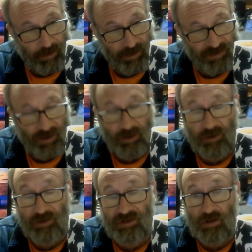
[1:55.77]
and so you
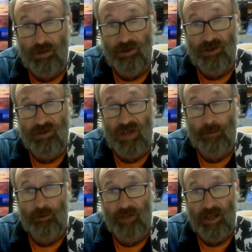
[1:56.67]
decided you'd
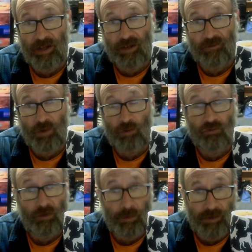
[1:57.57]
double down, if not
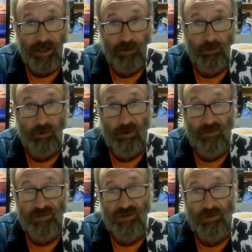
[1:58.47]
triple down, on your
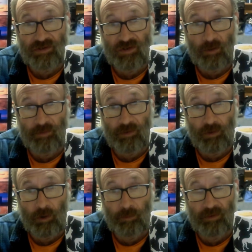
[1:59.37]
efforts on the slops and
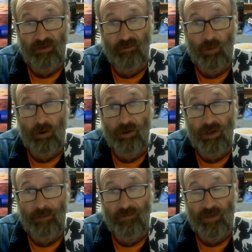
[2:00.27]
turps, and you've woken
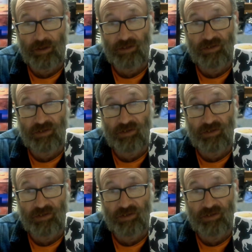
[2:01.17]
up feeling